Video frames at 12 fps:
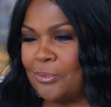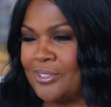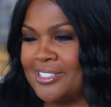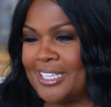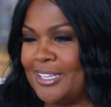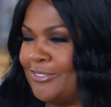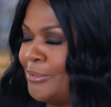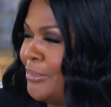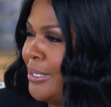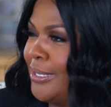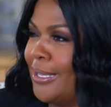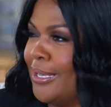received
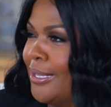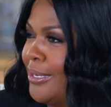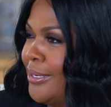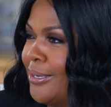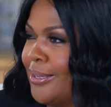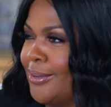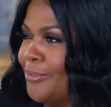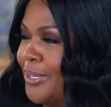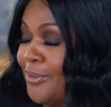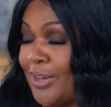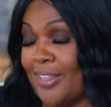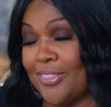me, and
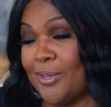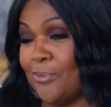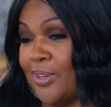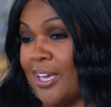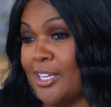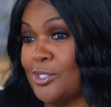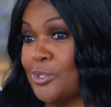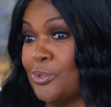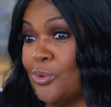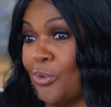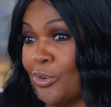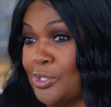we I think we got two
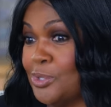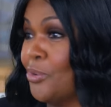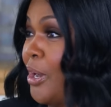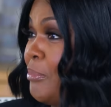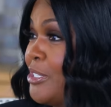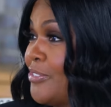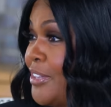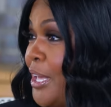two Grammys for